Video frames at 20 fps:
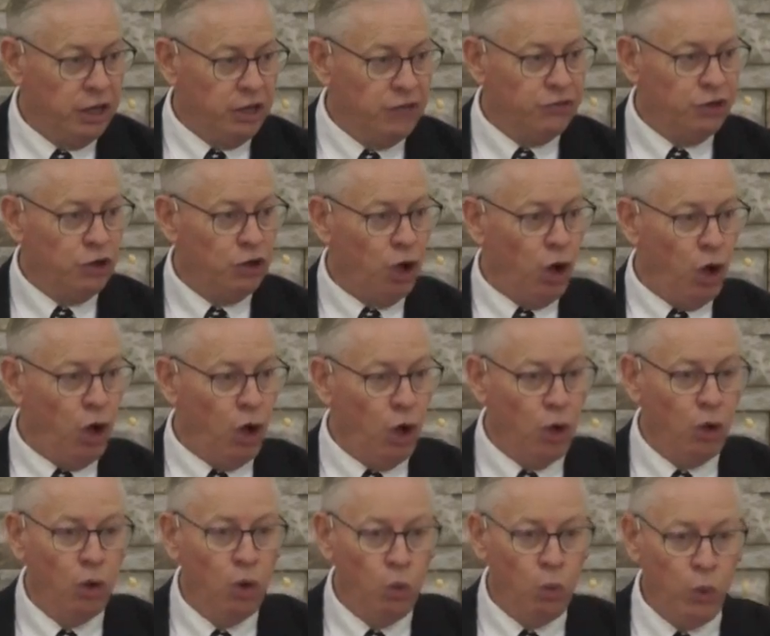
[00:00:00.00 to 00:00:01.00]
an
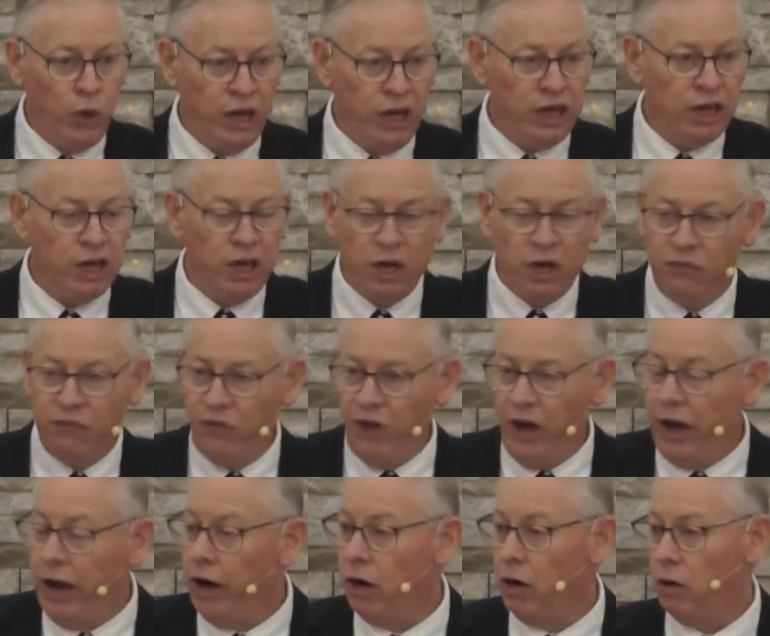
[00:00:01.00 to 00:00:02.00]
all week
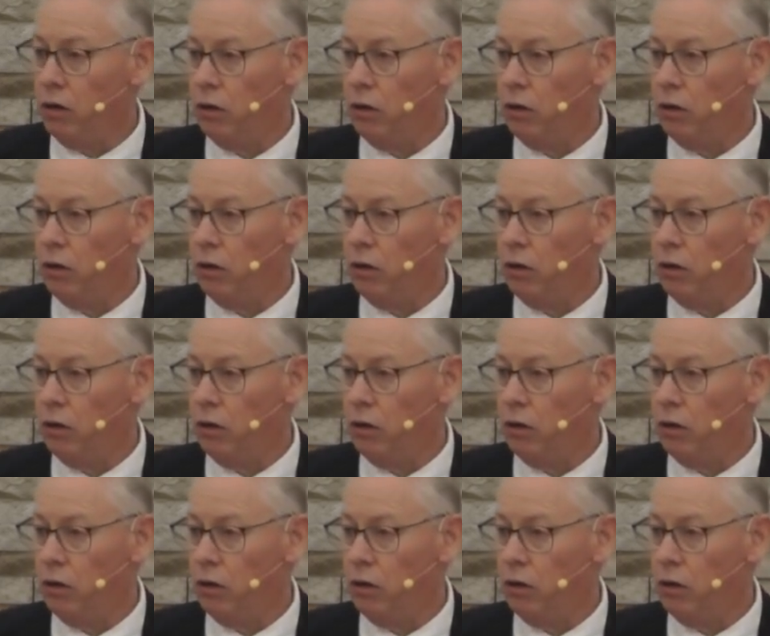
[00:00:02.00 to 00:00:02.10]
affair.